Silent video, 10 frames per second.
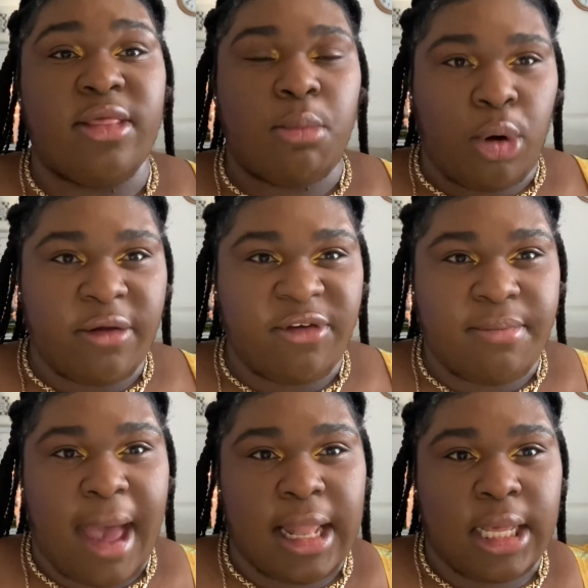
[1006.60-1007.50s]
the
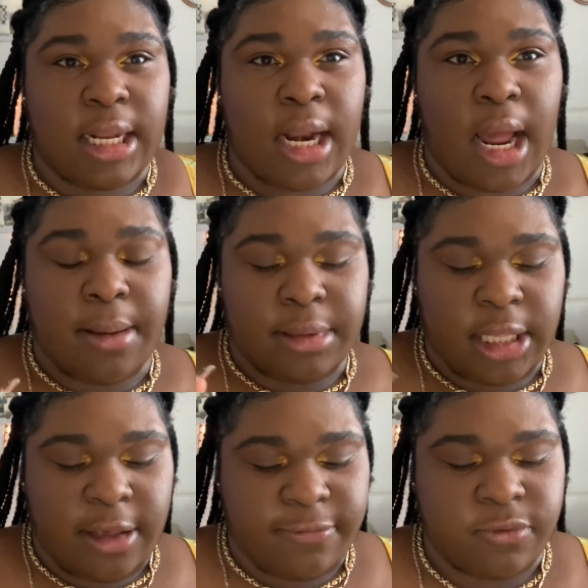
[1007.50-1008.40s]
Morphe palette, I
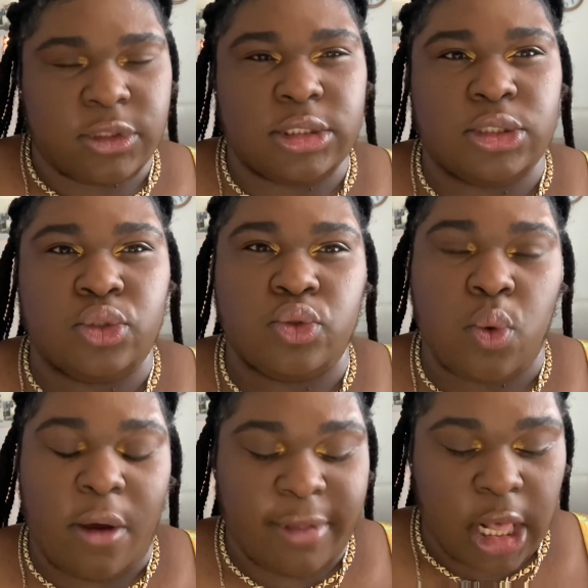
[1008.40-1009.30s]
believe, was
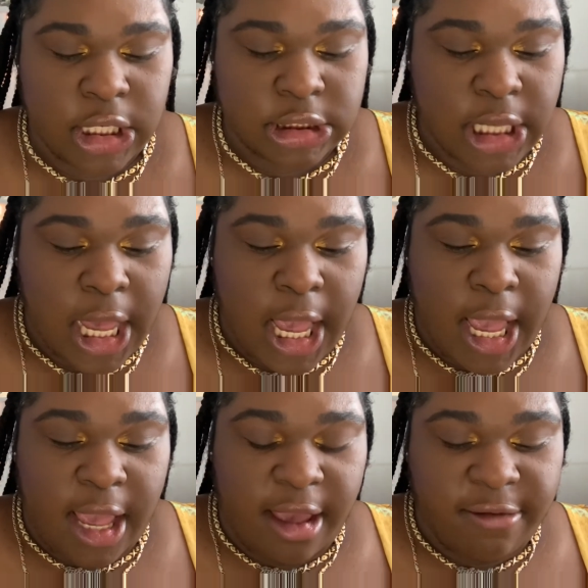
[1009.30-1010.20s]
$12.
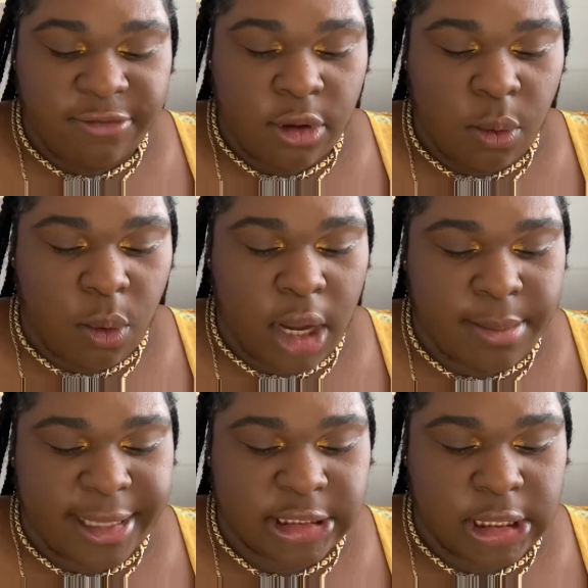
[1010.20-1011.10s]
If you
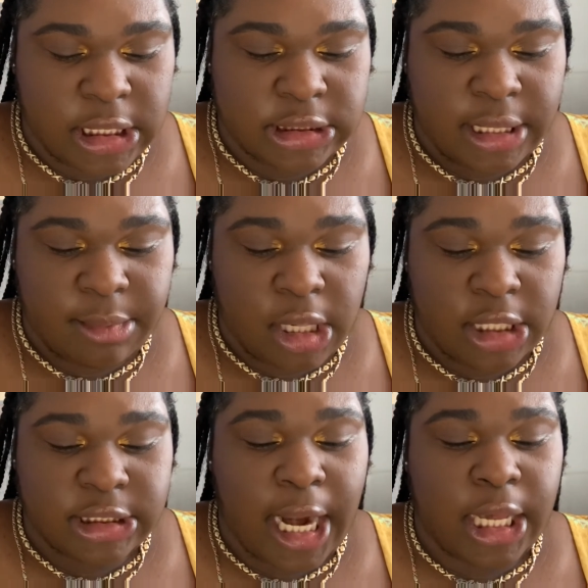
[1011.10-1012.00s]
want basically the same
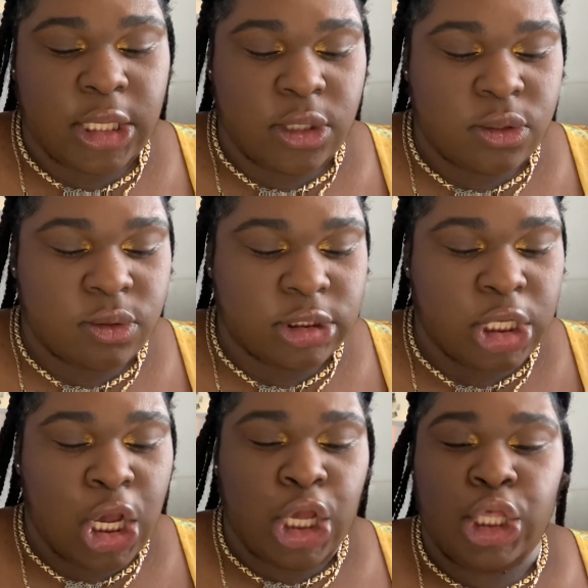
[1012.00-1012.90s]
colors that I
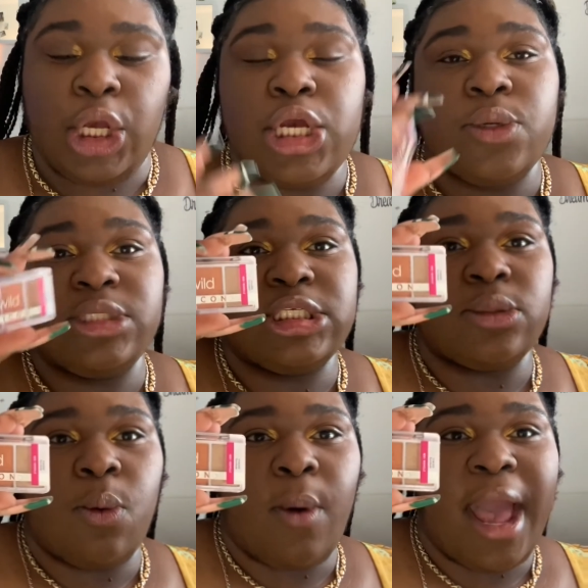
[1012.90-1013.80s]
use, you can use
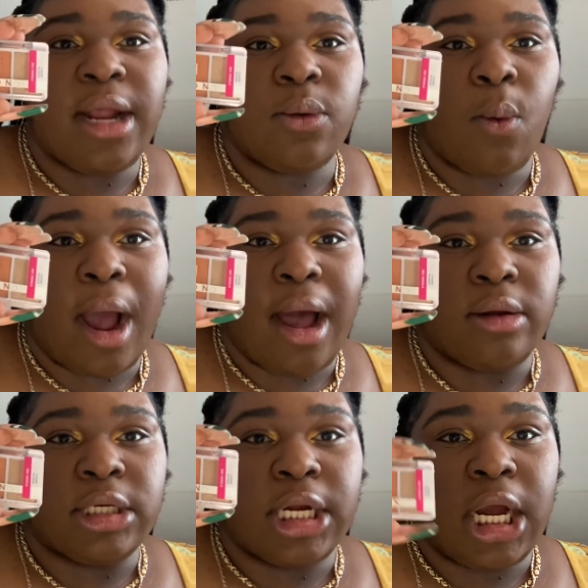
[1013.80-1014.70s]
this Wet n
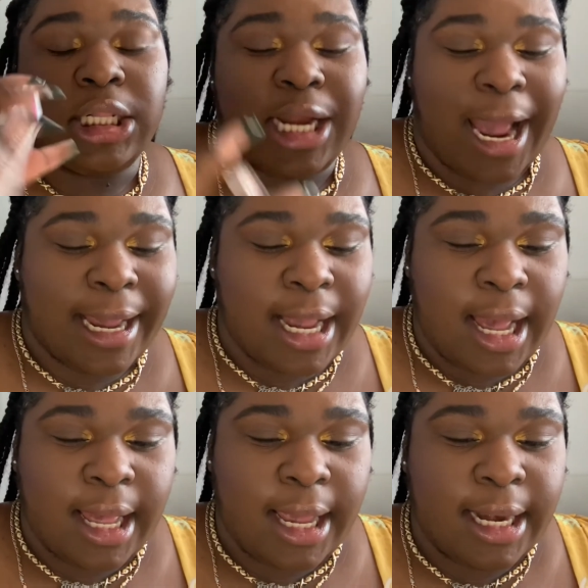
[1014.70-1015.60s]
Wild color
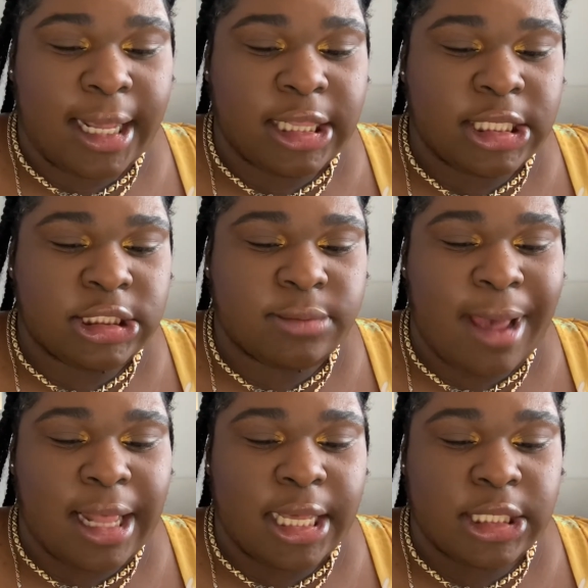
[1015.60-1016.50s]
icon. This
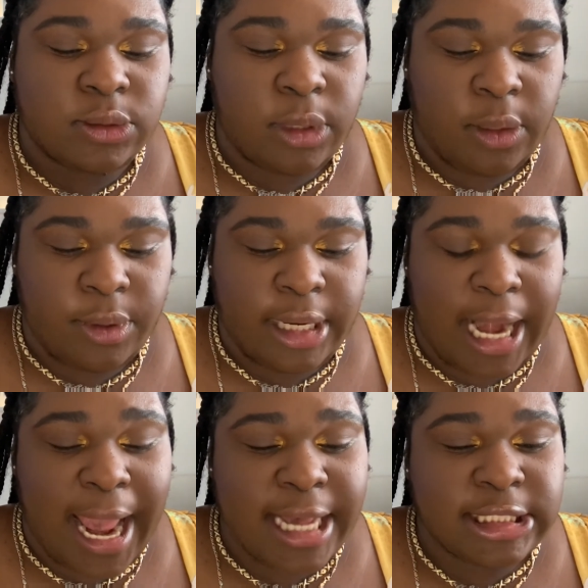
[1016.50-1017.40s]
palette is really, really
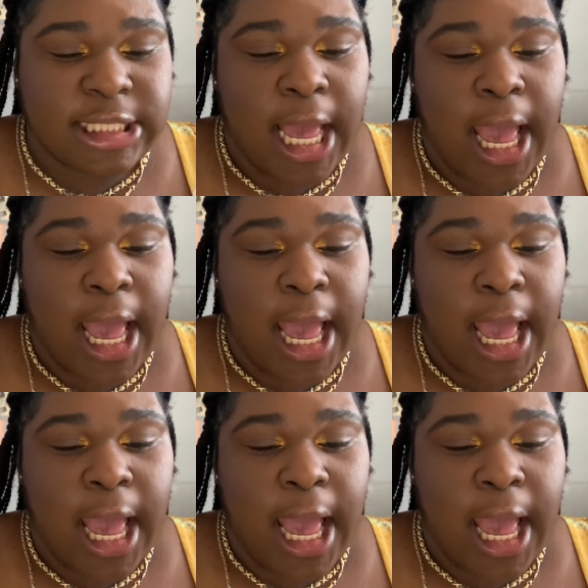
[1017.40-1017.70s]
nice.